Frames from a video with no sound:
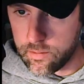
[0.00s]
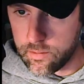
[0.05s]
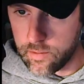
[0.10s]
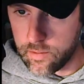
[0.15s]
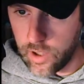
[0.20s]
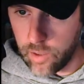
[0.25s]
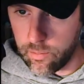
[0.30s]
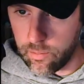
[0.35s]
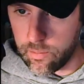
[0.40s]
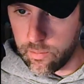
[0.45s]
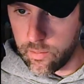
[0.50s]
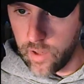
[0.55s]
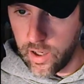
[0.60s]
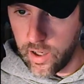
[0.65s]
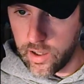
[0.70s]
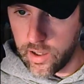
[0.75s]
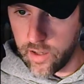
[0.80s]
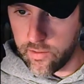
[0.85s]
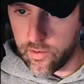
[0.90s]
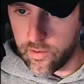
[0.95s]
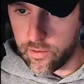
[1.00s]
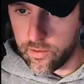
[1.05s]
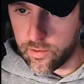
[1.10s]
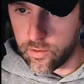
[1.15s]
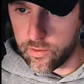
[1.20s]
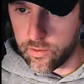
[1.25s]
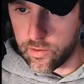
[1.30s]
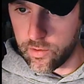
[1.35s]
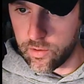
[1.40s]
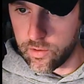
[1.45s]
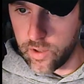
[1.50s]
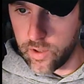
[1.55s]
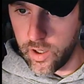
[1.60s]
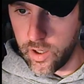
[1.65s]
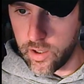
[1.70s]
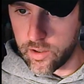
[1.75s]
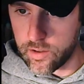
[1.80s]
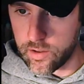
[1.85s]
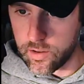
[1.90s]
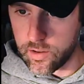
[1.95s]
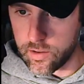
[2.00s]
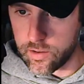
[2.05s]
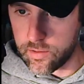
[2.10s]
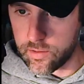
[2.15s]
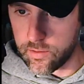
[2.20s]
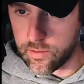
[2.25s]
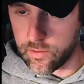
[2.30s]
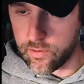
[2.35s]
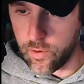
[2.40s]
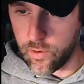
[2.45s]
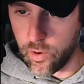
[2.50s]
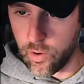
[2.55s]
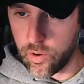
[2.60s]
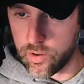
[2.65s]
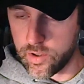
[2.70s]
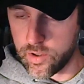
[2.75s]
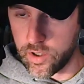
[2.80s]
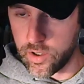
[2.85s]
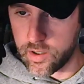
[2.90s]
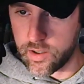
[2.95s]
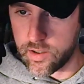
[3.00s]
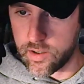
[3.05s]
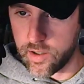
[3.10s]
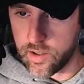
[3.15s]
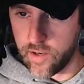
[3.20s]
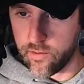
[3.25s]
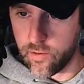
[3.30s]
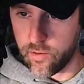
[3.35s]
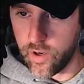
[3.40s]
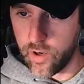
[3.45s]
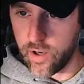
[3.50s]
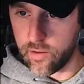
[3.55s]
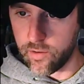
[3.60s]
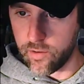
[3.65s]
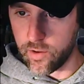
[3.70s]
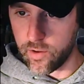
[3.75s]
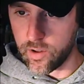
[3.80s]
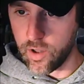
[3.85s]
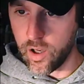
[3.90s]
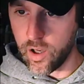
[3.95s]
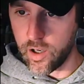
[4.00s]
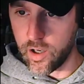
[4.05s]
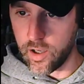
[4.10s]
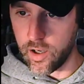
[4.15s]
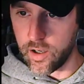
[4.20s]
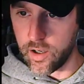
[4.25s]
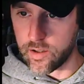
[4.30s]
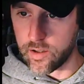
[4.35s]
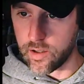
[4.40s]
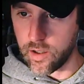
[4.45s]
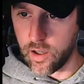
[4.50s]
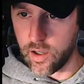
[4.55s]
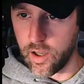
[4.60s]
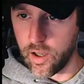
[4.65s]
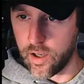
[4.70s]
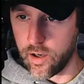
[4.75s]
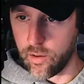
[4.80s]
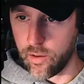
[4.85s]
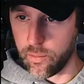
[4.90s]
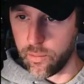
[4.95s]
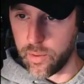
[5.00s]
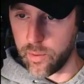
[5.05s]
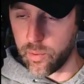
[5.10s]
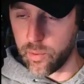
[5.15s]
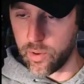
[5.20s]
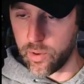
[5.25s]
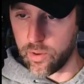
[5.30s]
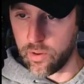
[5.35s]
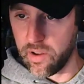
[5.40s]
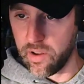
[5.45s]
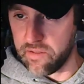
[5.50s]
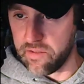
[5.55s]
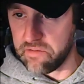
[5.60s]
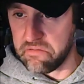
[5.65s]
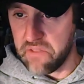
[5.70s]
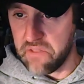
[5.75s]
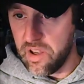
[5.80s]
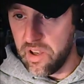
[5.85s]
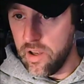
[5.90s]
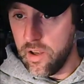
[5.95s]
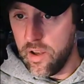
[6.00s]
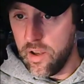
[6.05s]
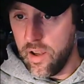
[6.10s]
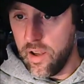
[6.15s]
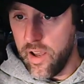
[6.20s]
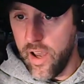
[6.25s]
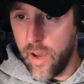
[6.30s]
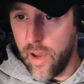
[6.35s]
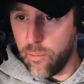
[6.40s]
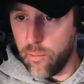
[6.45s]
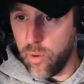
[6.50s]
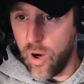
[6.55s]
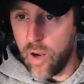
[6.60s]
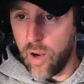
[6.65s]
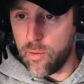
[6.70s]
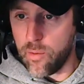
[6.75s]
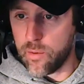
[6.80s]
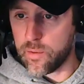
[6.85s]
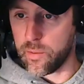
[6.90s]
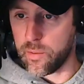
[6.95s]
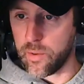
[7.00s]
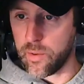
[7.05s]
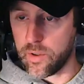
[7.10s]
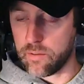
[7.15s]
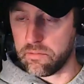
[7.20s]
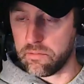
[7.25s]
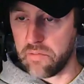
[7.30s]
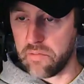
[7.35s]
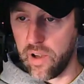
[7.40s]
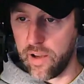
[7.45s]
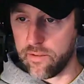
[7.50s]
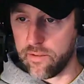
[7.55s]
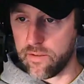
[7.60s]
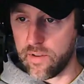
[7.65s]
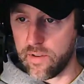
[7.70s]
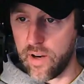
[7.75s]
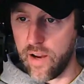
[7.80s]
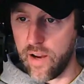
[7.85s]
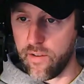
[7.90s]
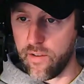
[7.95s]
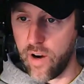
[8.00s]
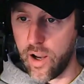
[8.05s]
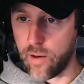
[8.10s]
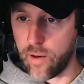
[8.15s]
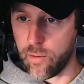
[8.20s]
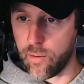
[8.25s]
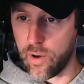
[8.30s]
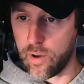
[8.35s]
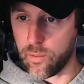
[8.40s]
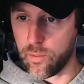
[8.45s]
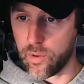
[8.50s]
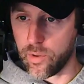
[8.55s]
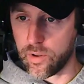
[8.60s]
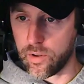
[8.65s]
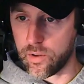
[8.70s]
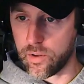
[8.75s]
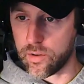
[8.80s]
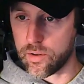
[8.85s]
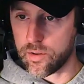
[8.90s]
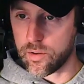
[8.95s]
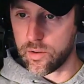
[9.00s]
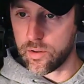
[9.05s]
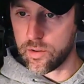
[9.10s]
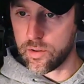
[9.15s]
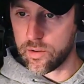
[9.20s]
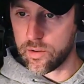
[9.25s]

Yep. I love the Fluval canisters. 406s I've ran for a lot of years. I know people have had problems, but I've never had a problem with those.